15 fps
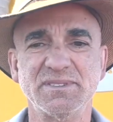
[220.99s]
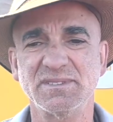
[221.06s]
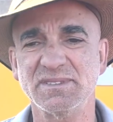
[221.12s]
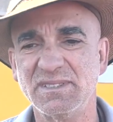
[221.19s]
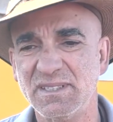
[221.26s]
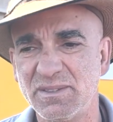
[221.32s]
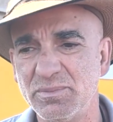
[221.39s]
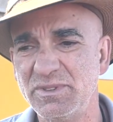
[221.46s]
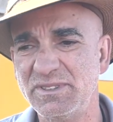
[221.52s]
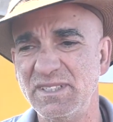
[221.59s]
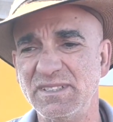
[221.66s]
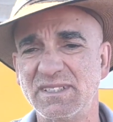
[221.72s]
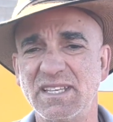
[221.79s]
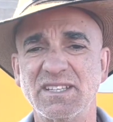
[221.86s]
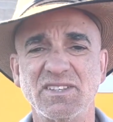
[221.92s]
We
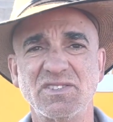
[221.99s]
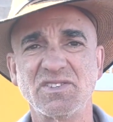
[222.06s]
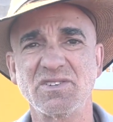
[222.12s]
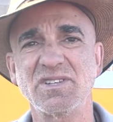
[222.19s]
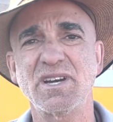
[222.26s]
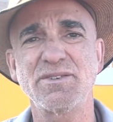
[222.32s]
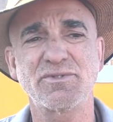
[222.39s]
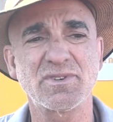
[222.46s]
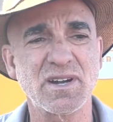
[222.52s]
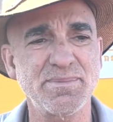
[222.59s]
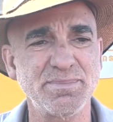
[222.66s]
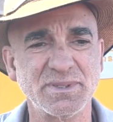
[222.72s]
did get the turnover up